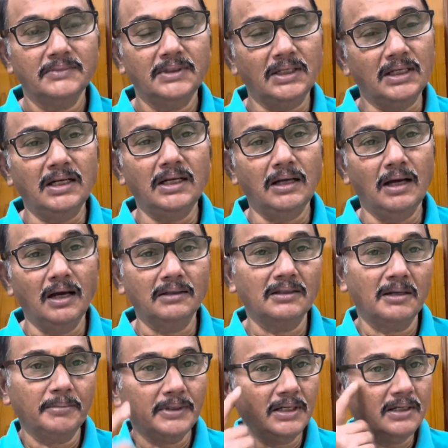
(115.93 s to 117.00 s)
In Andhra
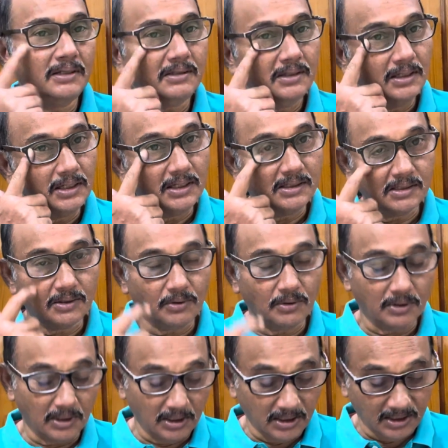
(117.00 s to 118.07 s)
Pradesh, it is a
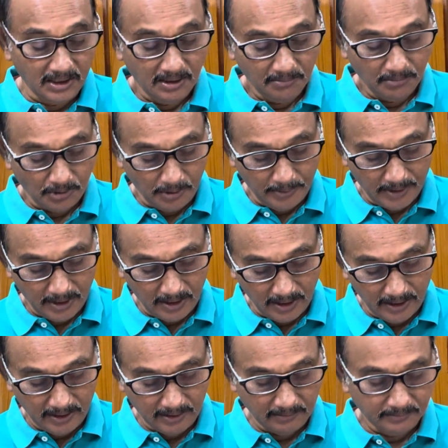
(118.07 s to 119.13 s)
totally prohibited
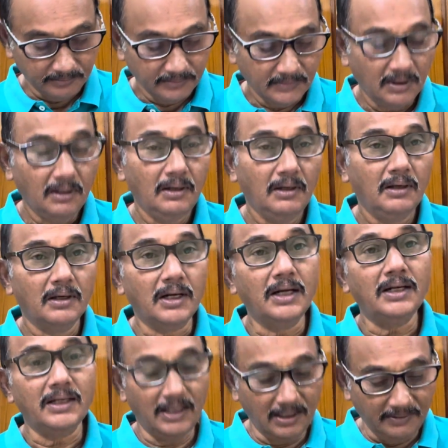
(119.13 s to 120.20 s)
item. Right,
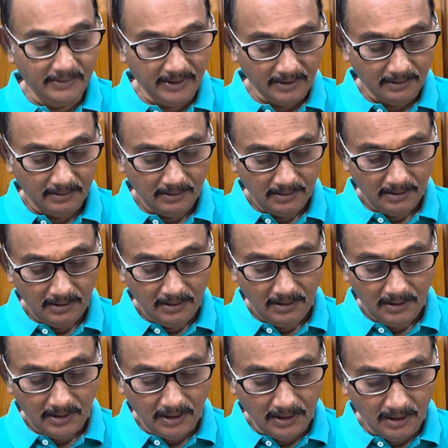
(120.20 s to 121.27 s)
anyway,
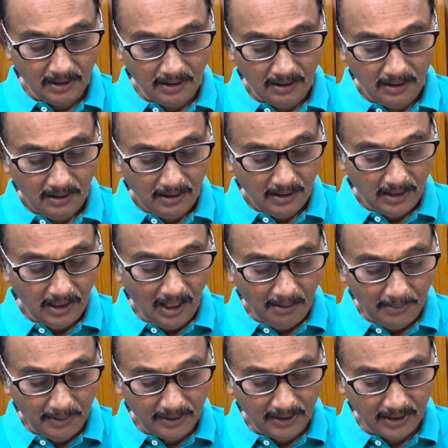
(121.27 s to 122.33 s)
in
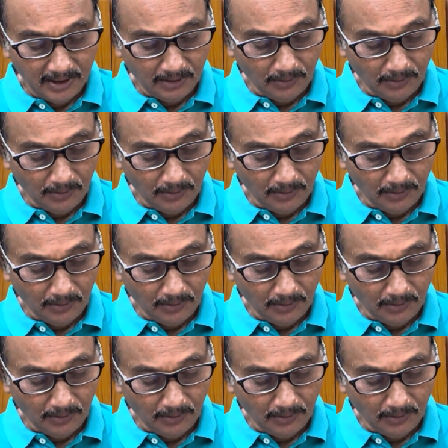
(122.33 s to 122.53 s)
Allahabad High